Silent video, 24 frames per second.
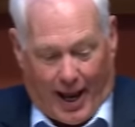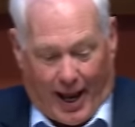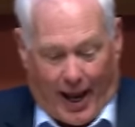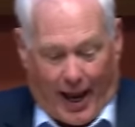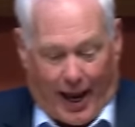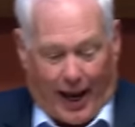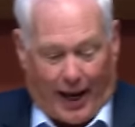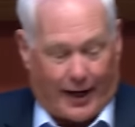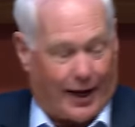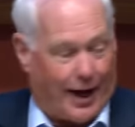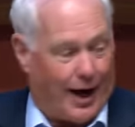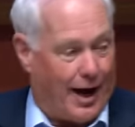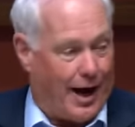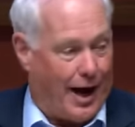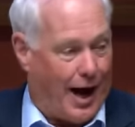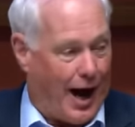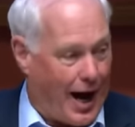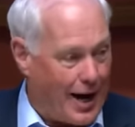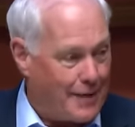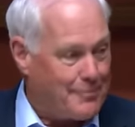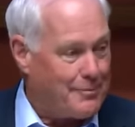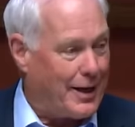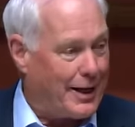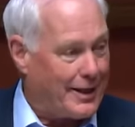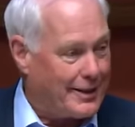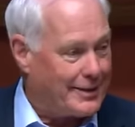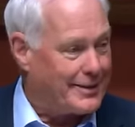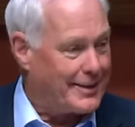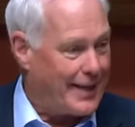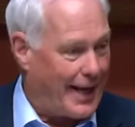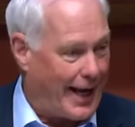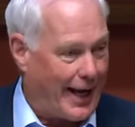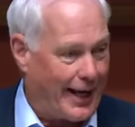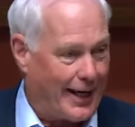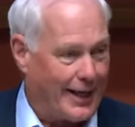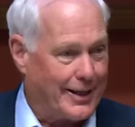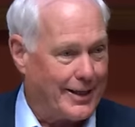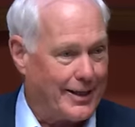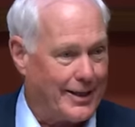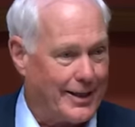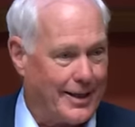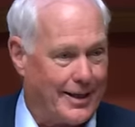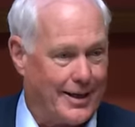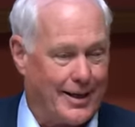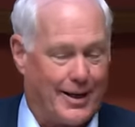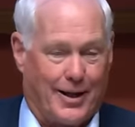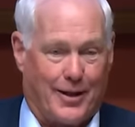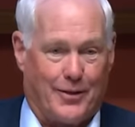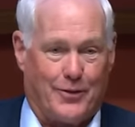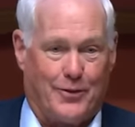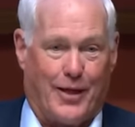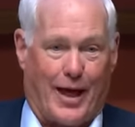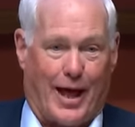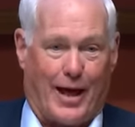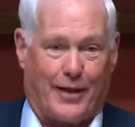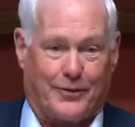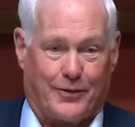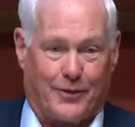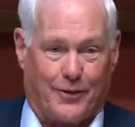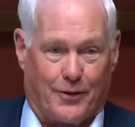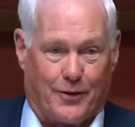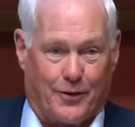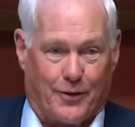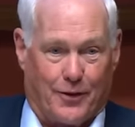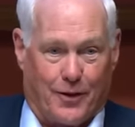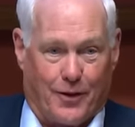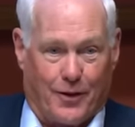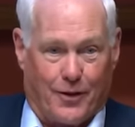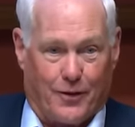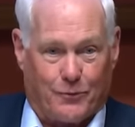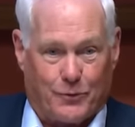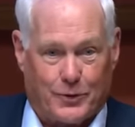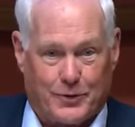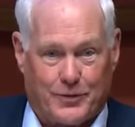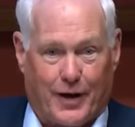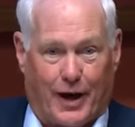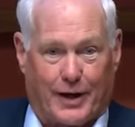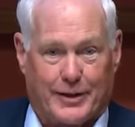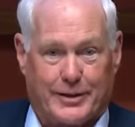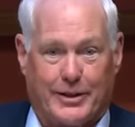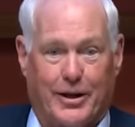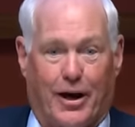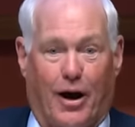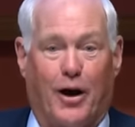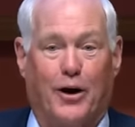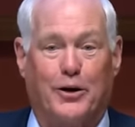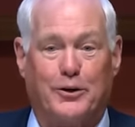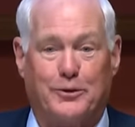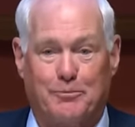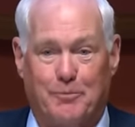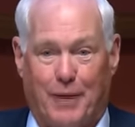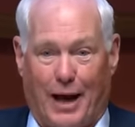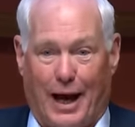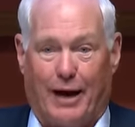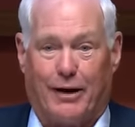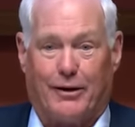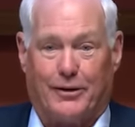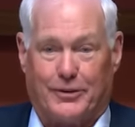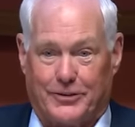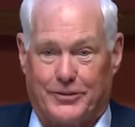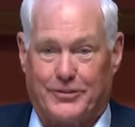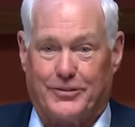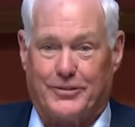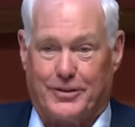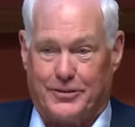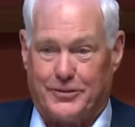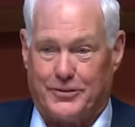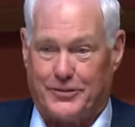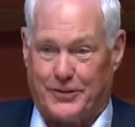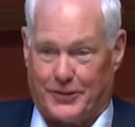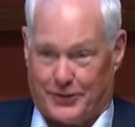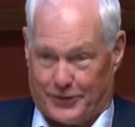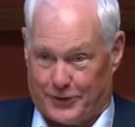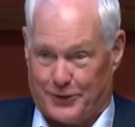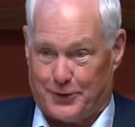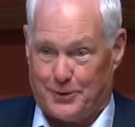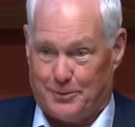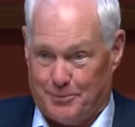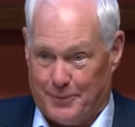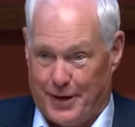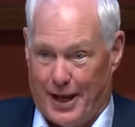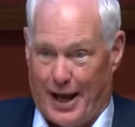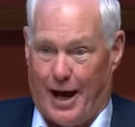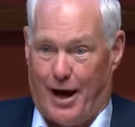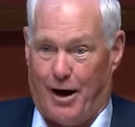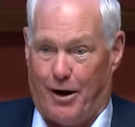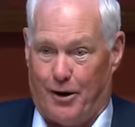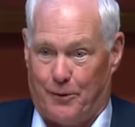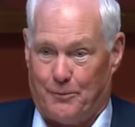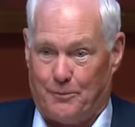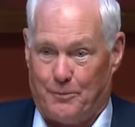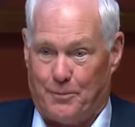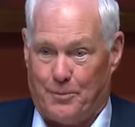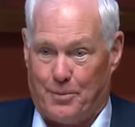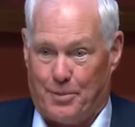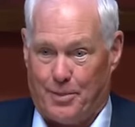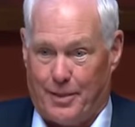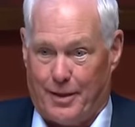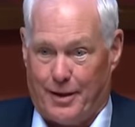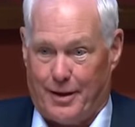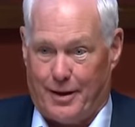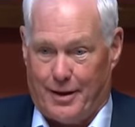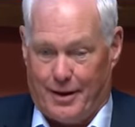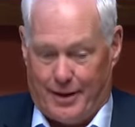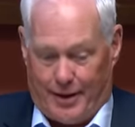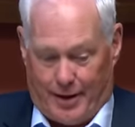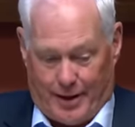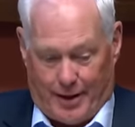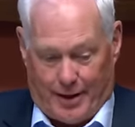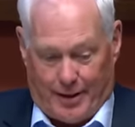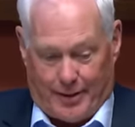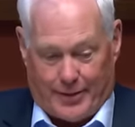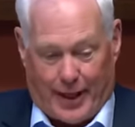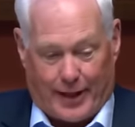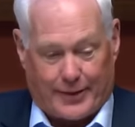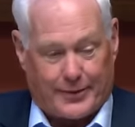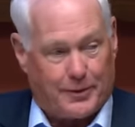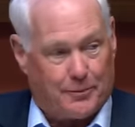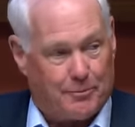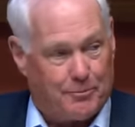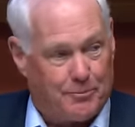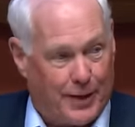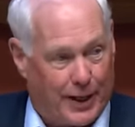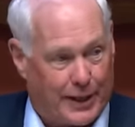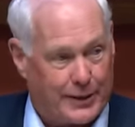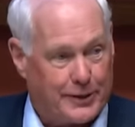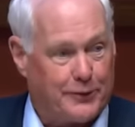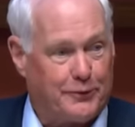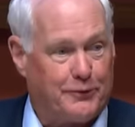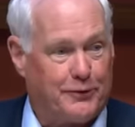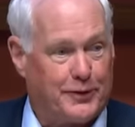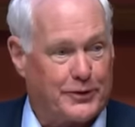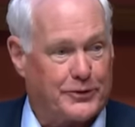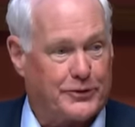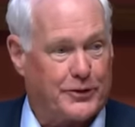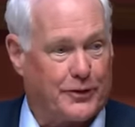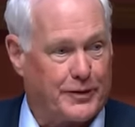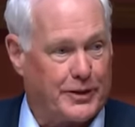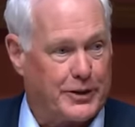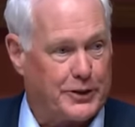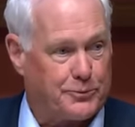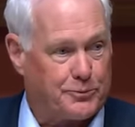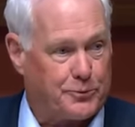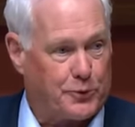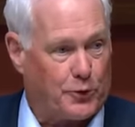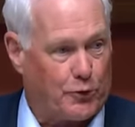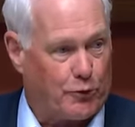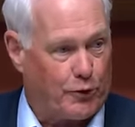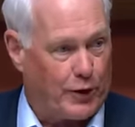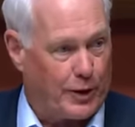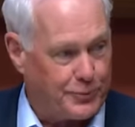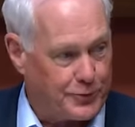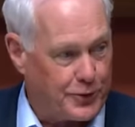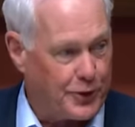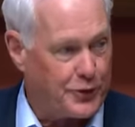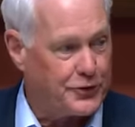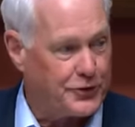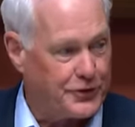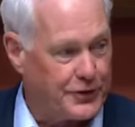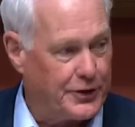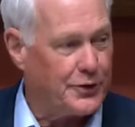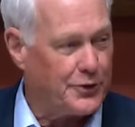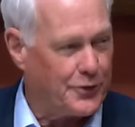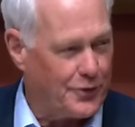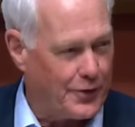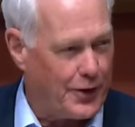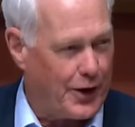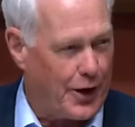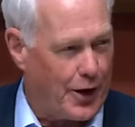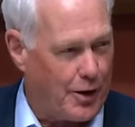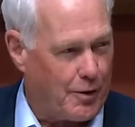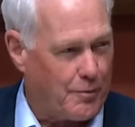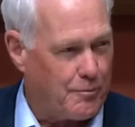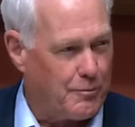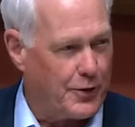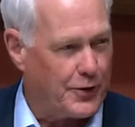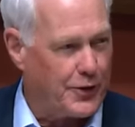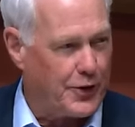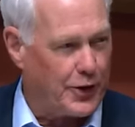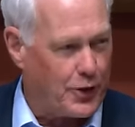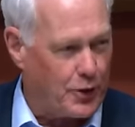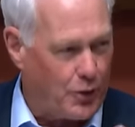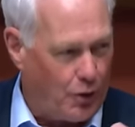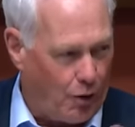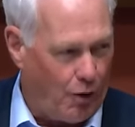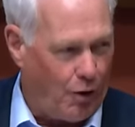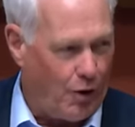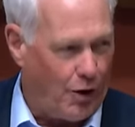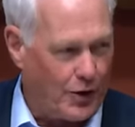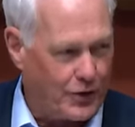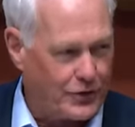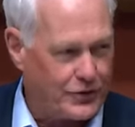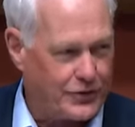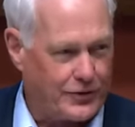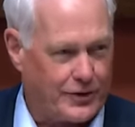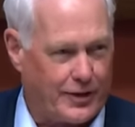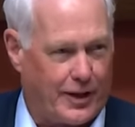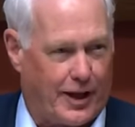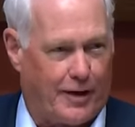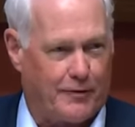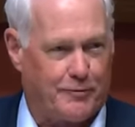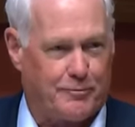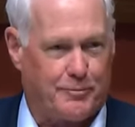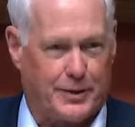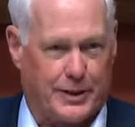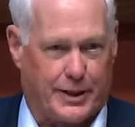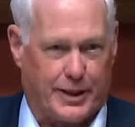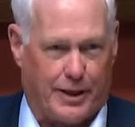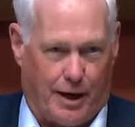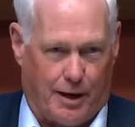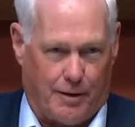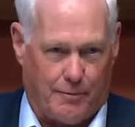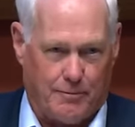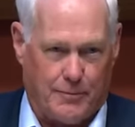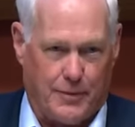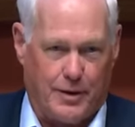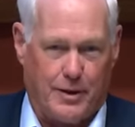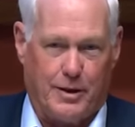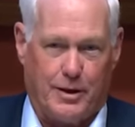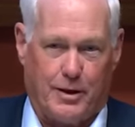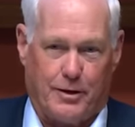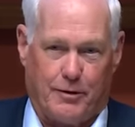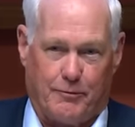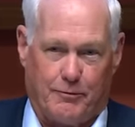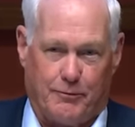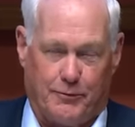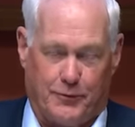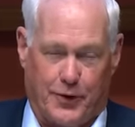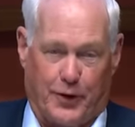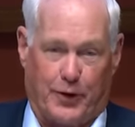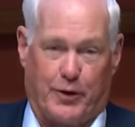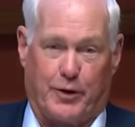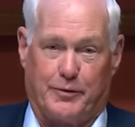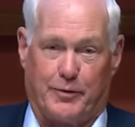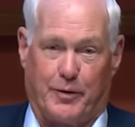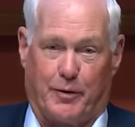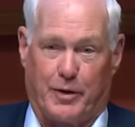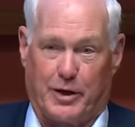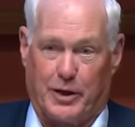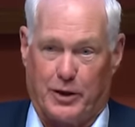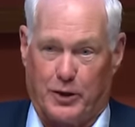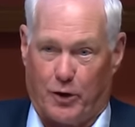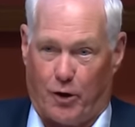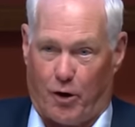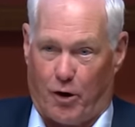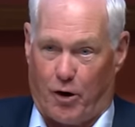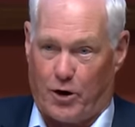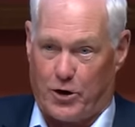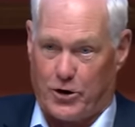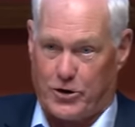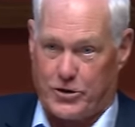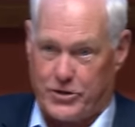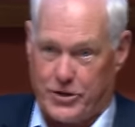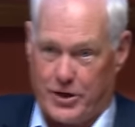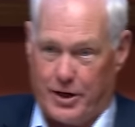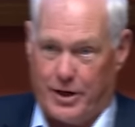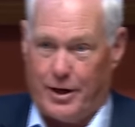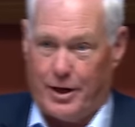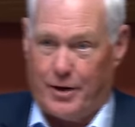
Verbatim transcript: And I maintain that we've got an unbalanced system now, that the benefits of these programs are still there, but the costs have become very, very large.